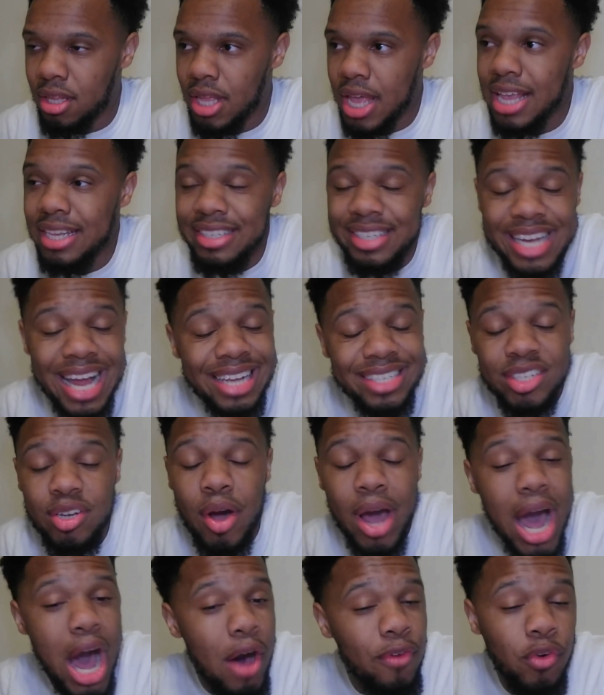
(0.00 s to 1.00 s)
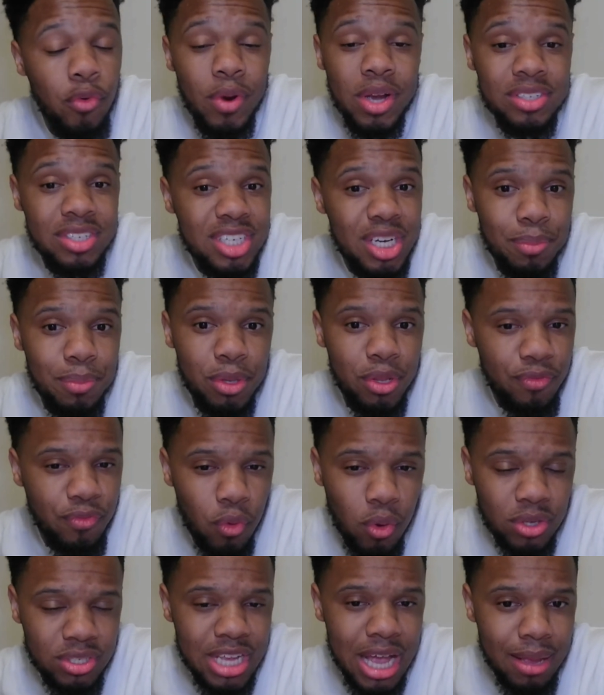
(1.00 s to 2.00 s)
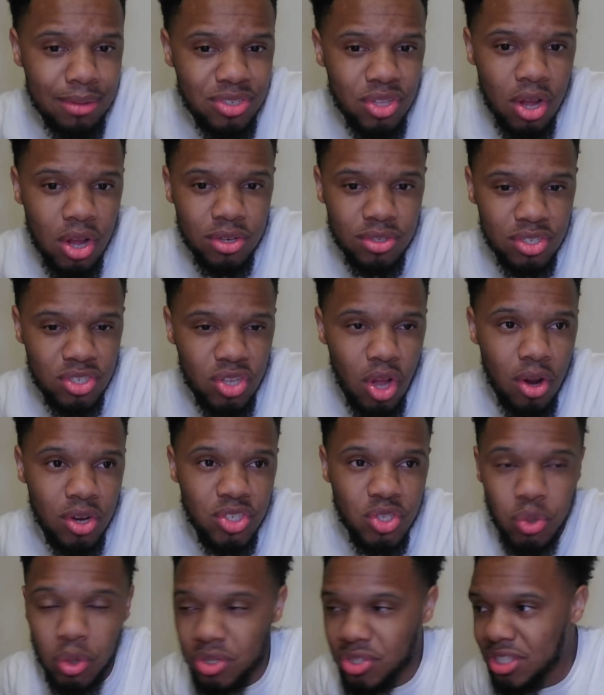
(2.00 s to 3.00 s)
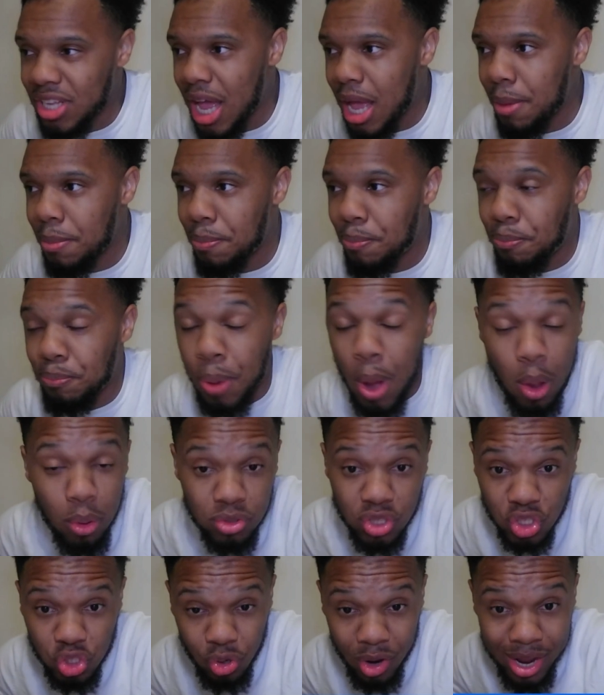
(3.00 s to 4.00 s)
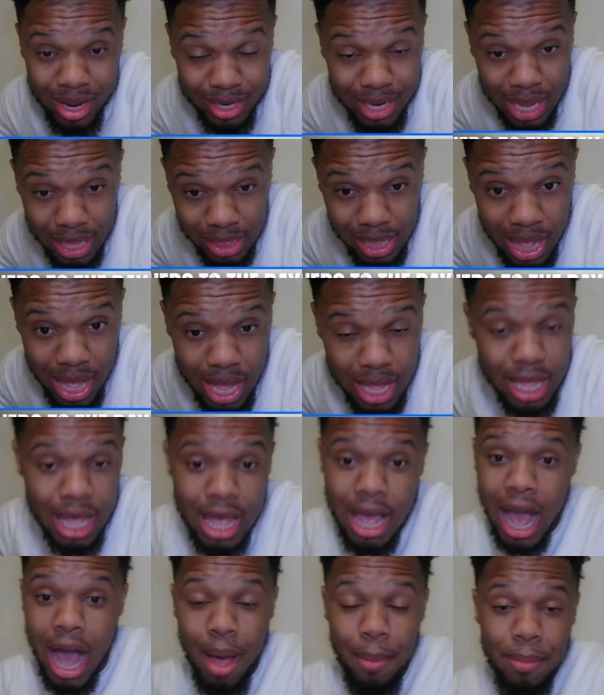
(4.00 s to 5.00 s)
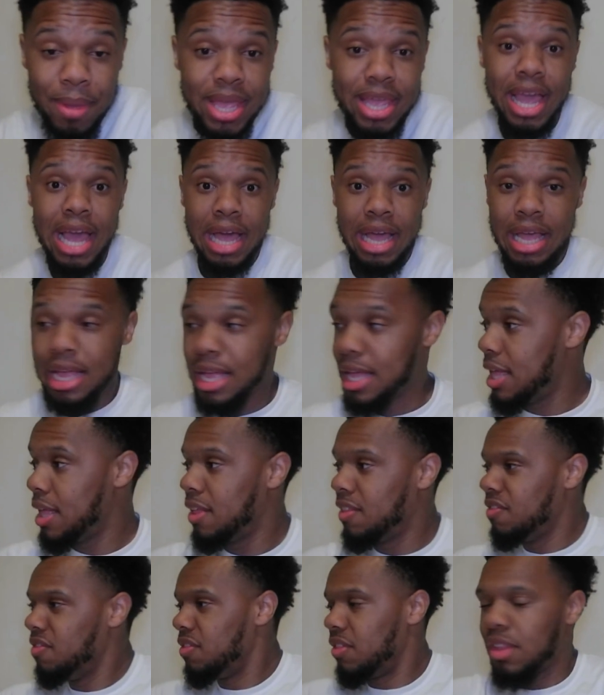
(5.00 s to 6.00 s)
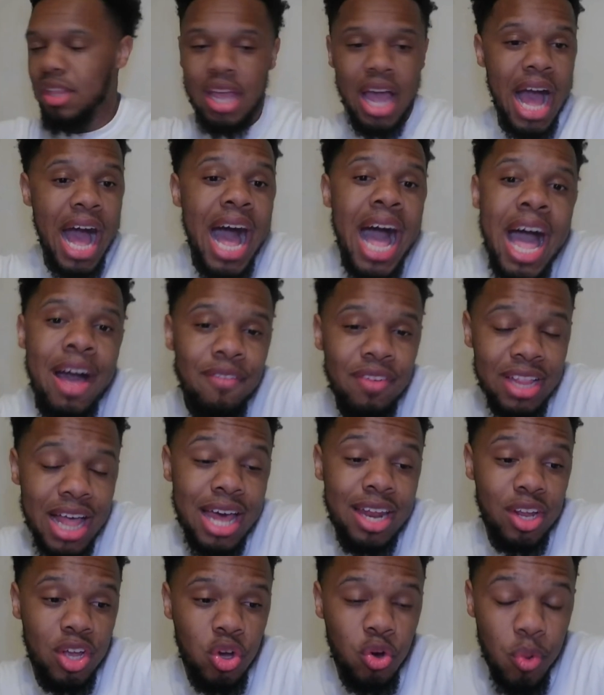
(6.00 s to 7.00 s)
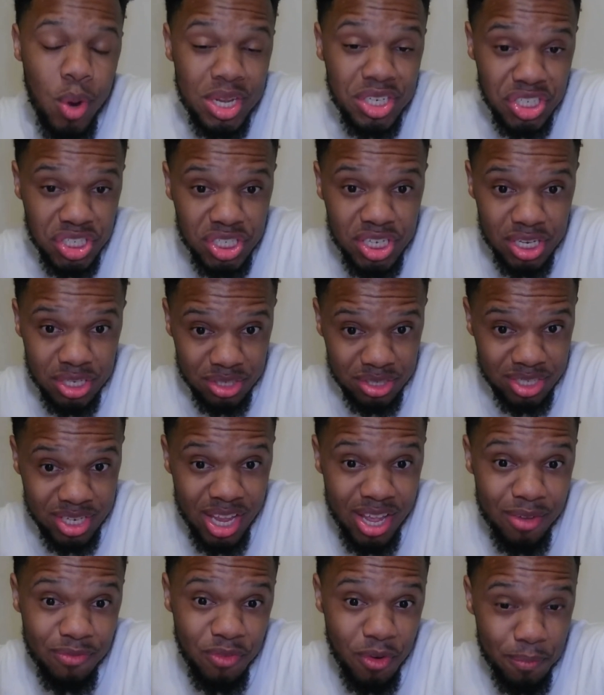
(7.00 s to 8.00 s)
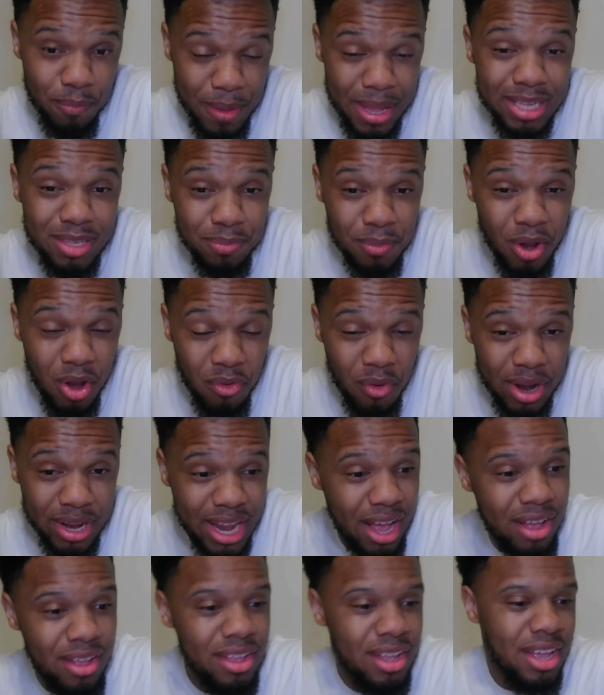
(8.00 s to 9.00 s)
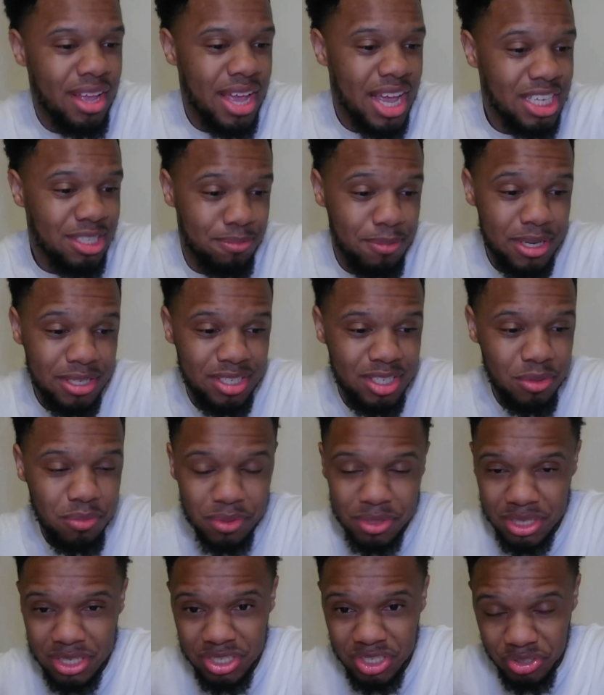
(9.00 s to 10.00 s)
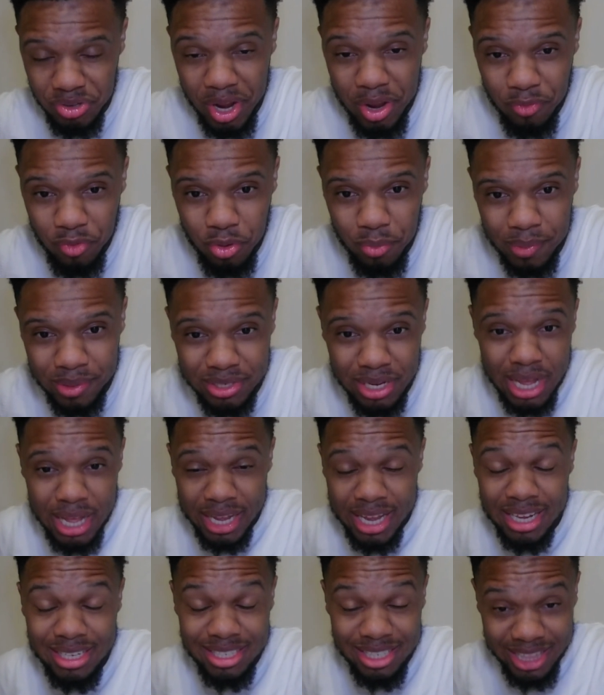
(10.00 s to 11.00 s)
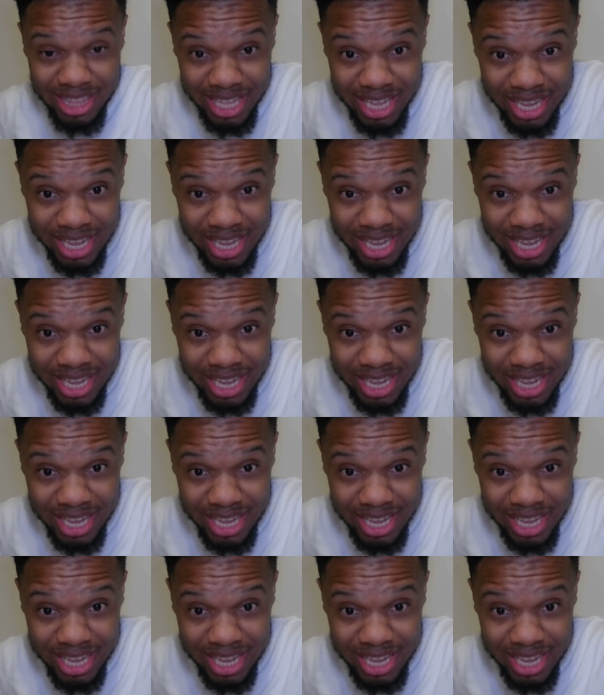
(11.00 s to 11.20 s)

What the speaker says: Is Nacho Alvarez going to be the full-time starting shortstop post-trade deadline? I mean, I have a lot of questions for baseball right now, especially with these trade rumors. Because